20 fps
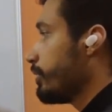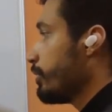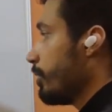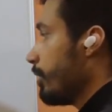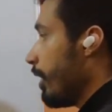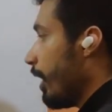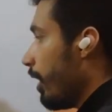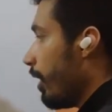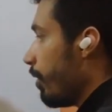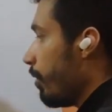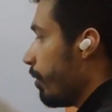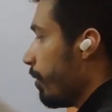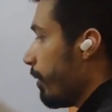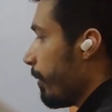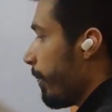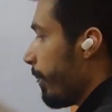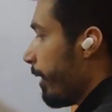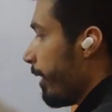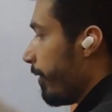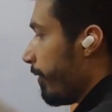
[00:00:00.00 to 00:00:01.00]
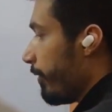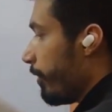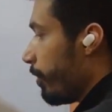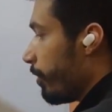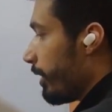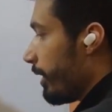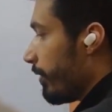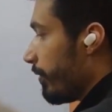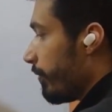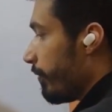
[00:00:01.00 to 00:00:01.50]
So now we know
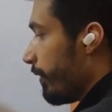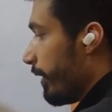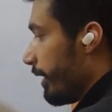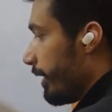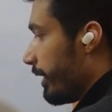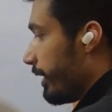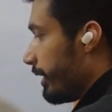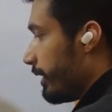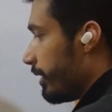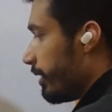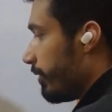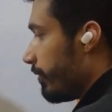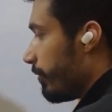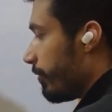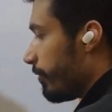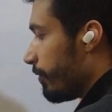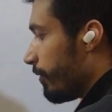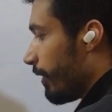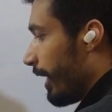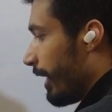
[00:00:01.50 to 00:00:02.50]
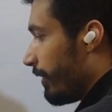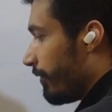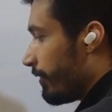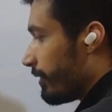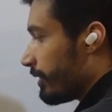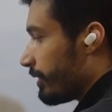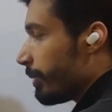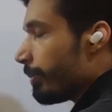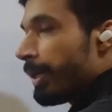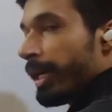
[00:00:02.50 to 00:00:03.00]
that either 5
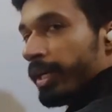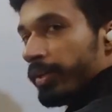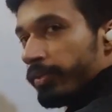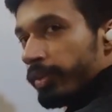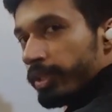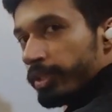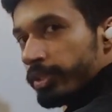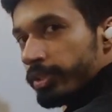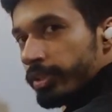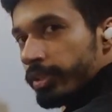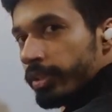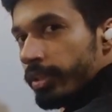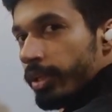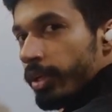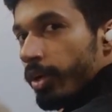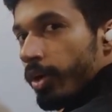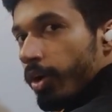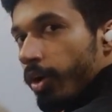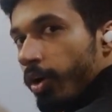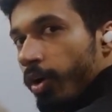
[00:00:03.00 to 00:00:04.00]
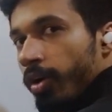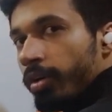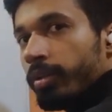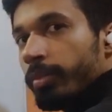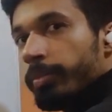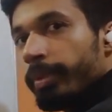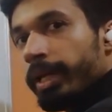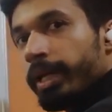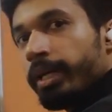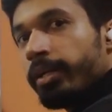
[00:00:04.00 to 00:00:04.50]
is the bad version or the